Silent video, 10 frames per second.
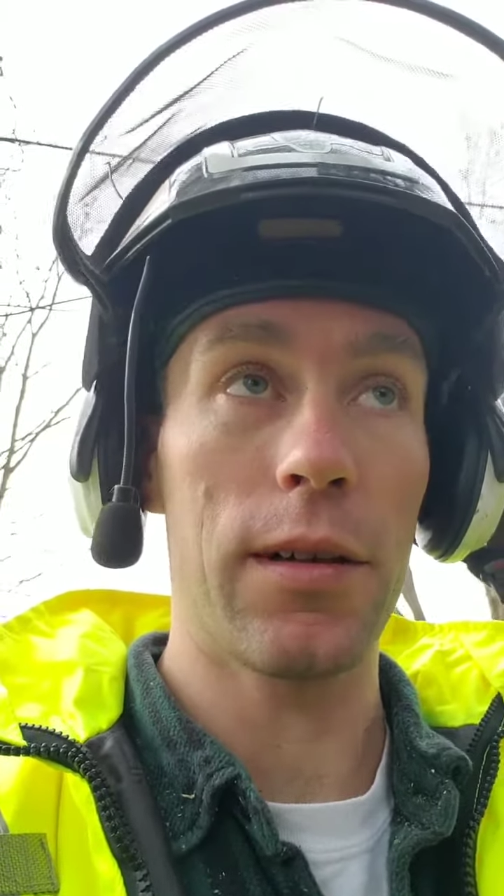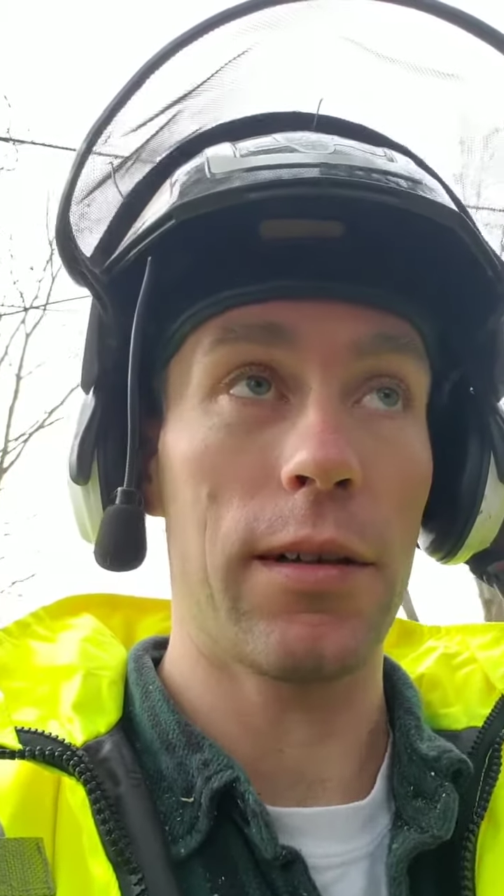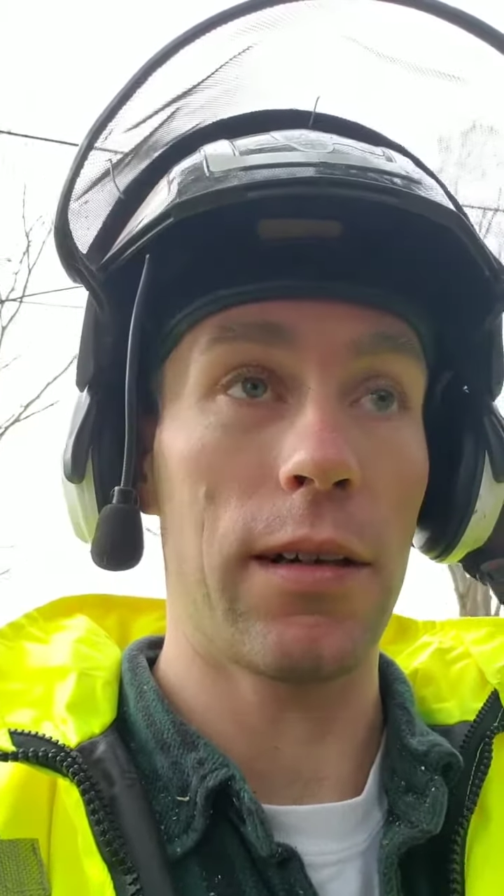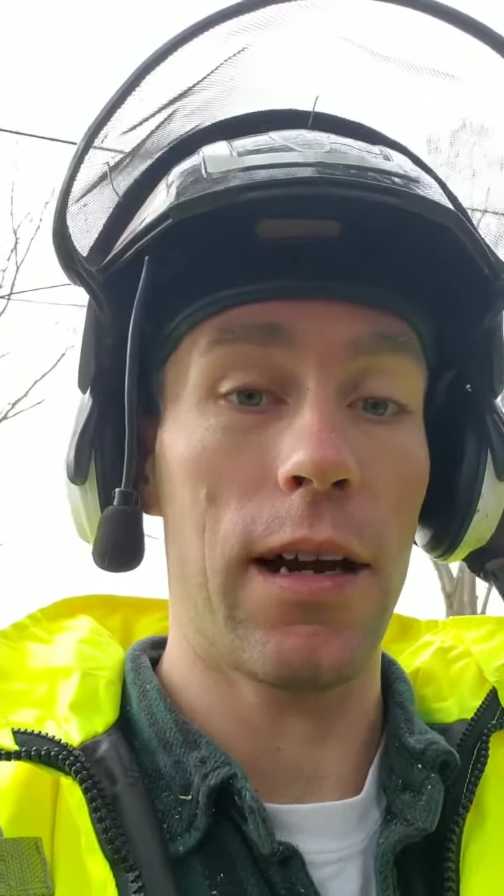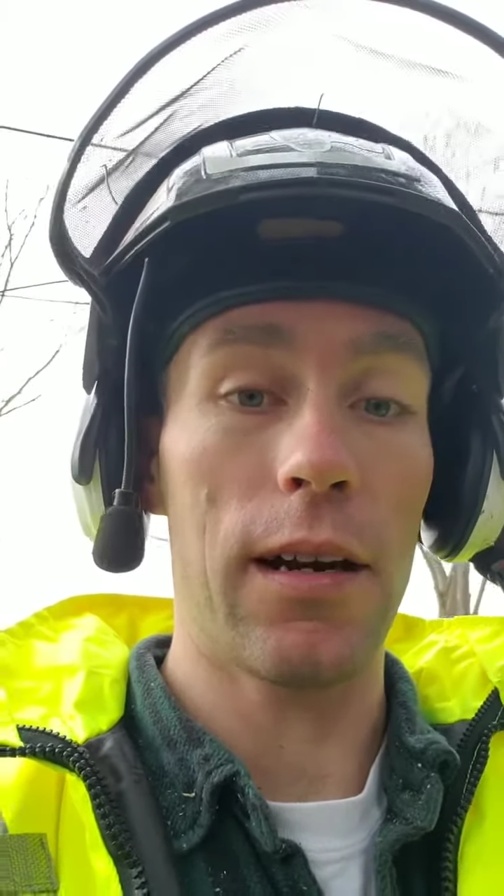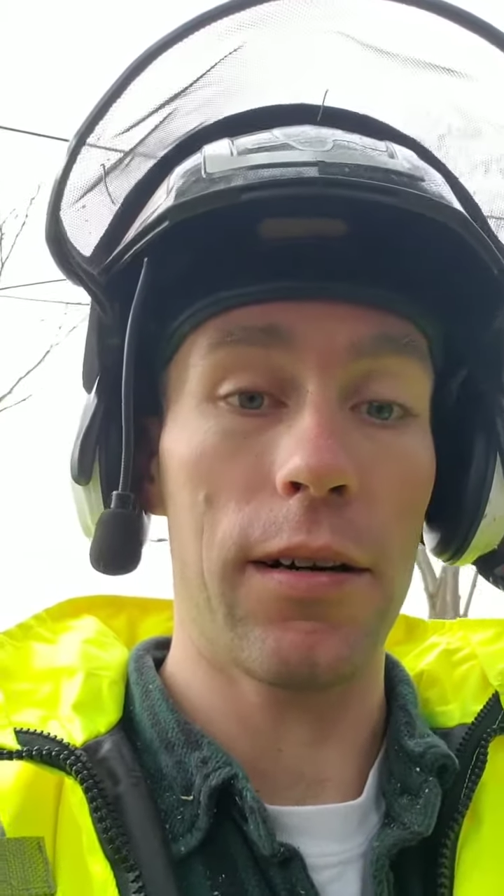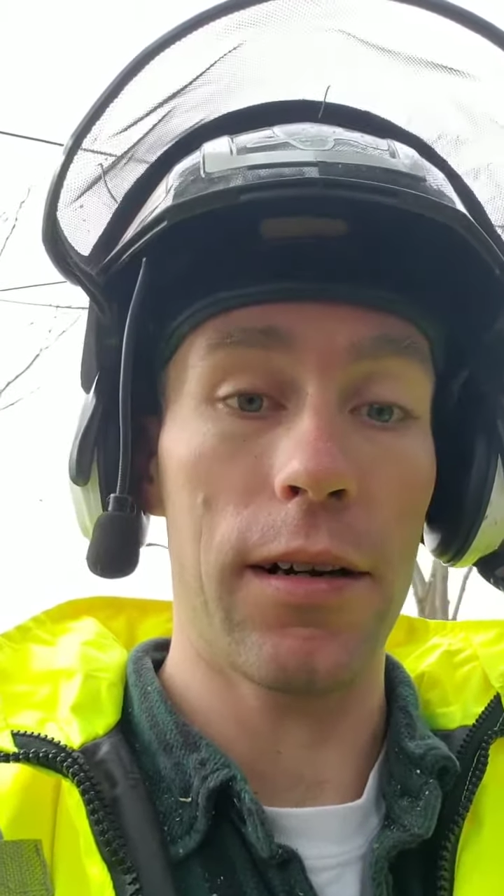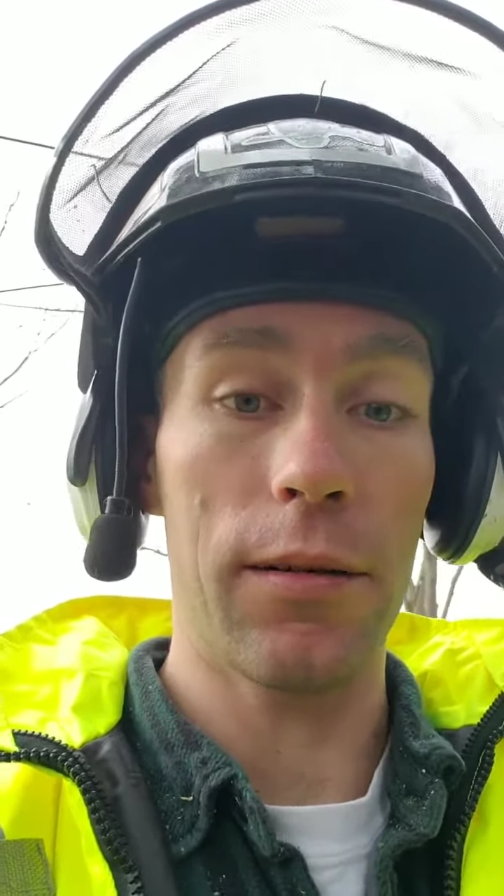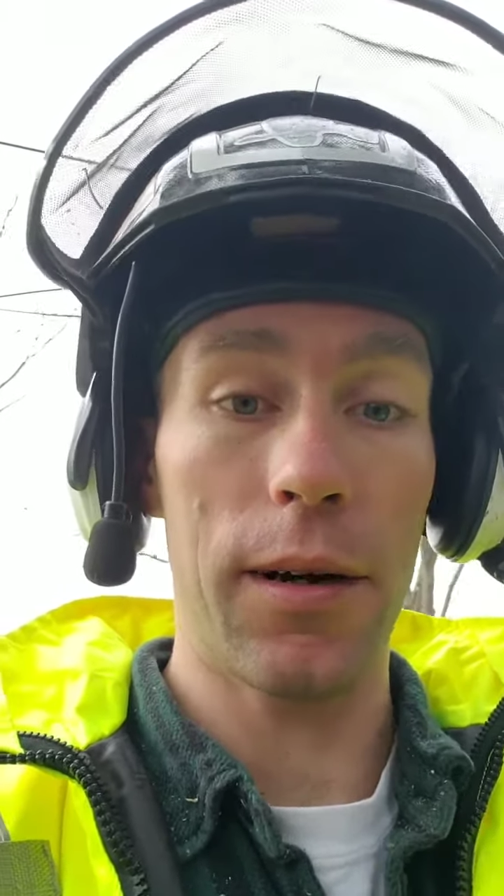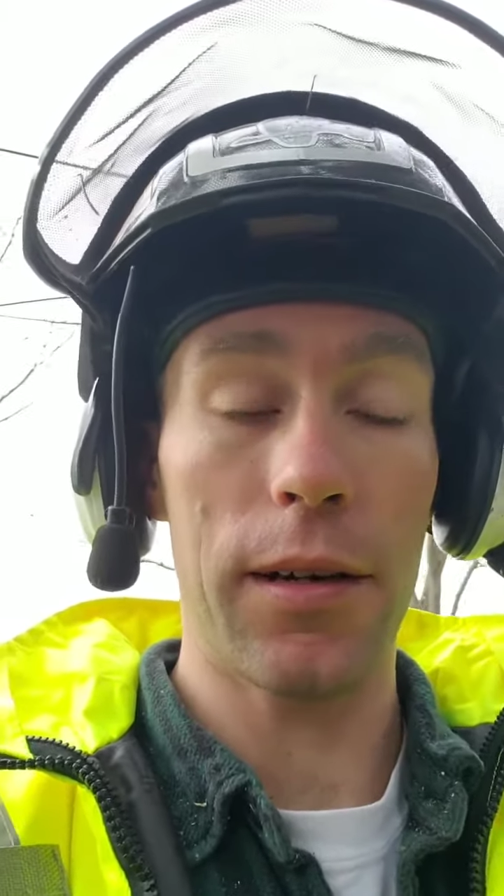the area
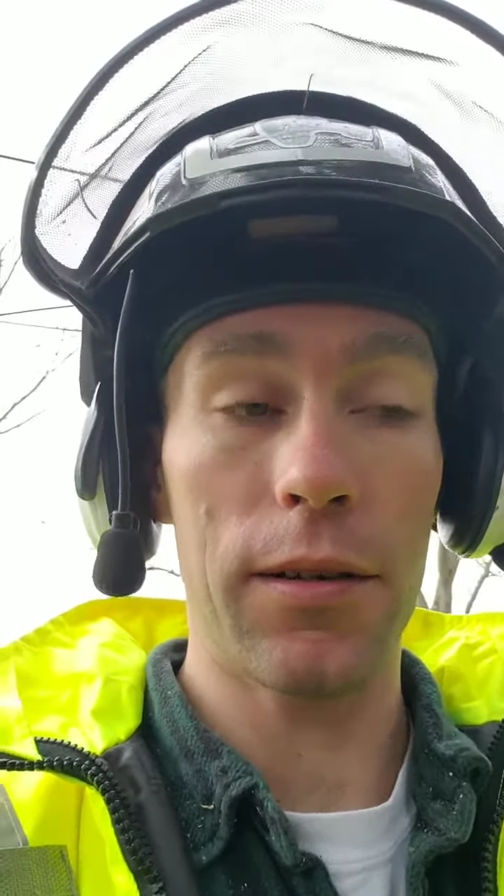around a